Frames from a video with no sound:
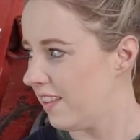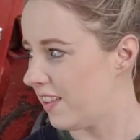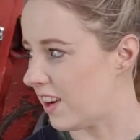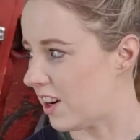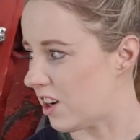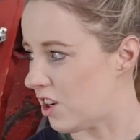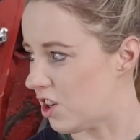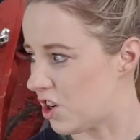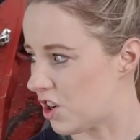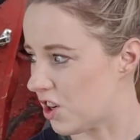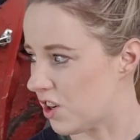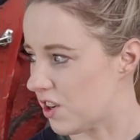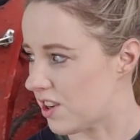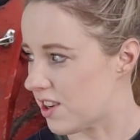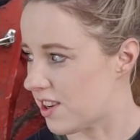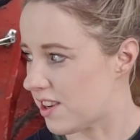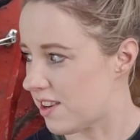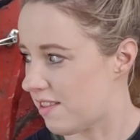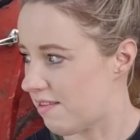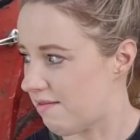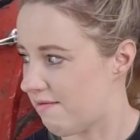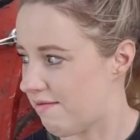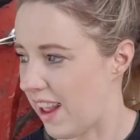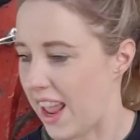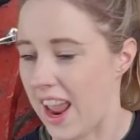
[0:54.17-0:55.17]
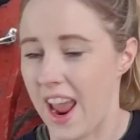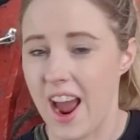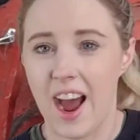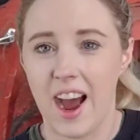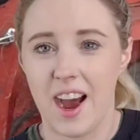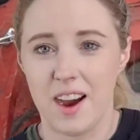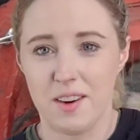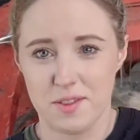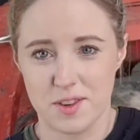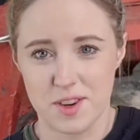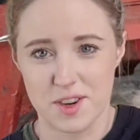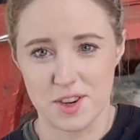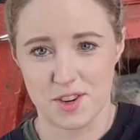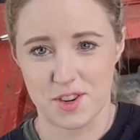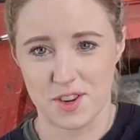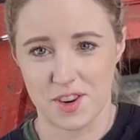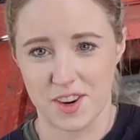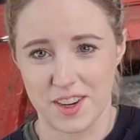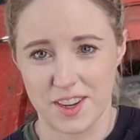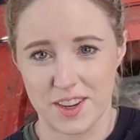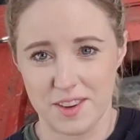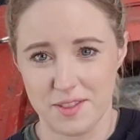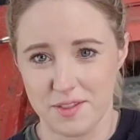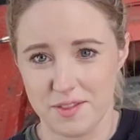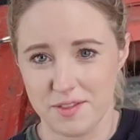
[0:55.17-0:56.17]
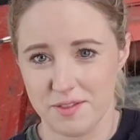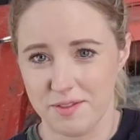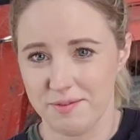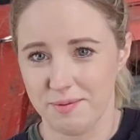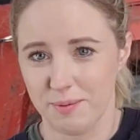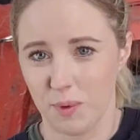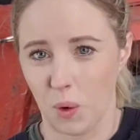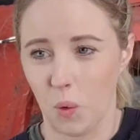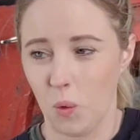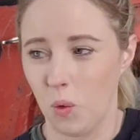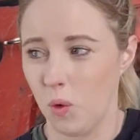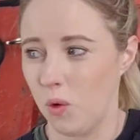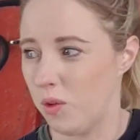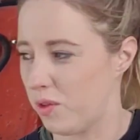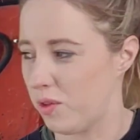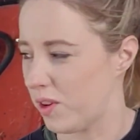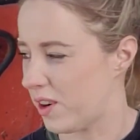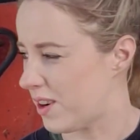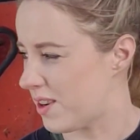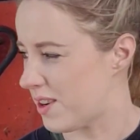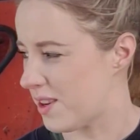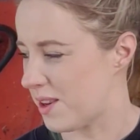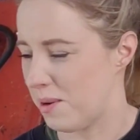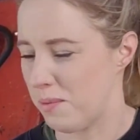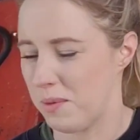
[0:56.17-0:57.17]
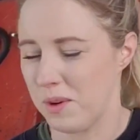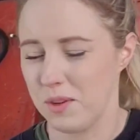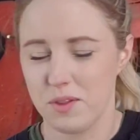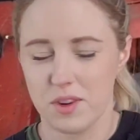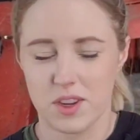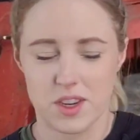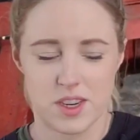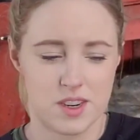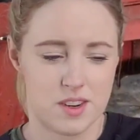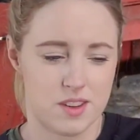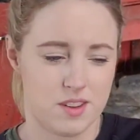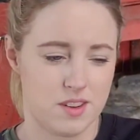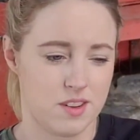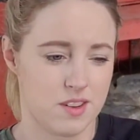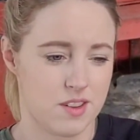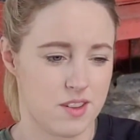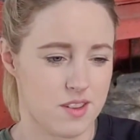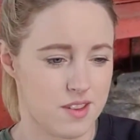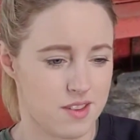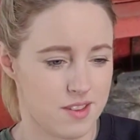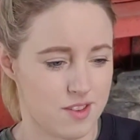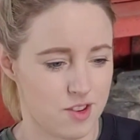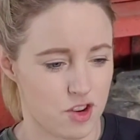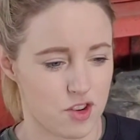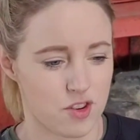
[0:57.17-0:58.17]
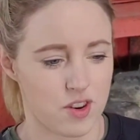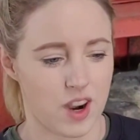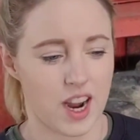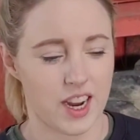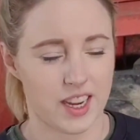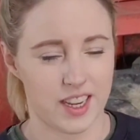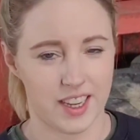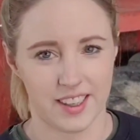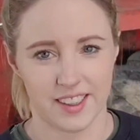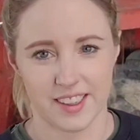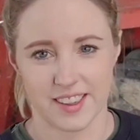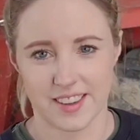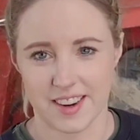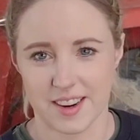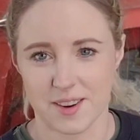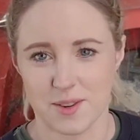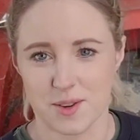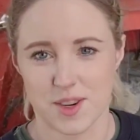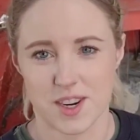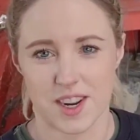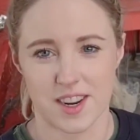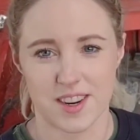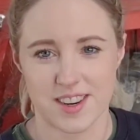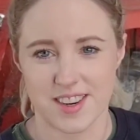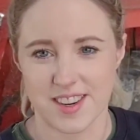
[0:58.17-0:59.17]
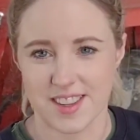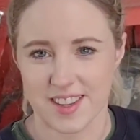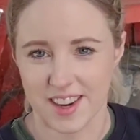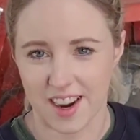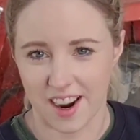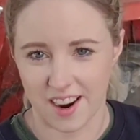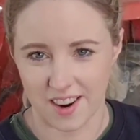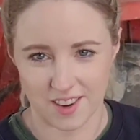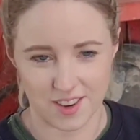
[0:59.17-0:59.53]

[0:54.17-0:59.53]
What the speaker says: They have to drive over some of it and it's dragging it out onto the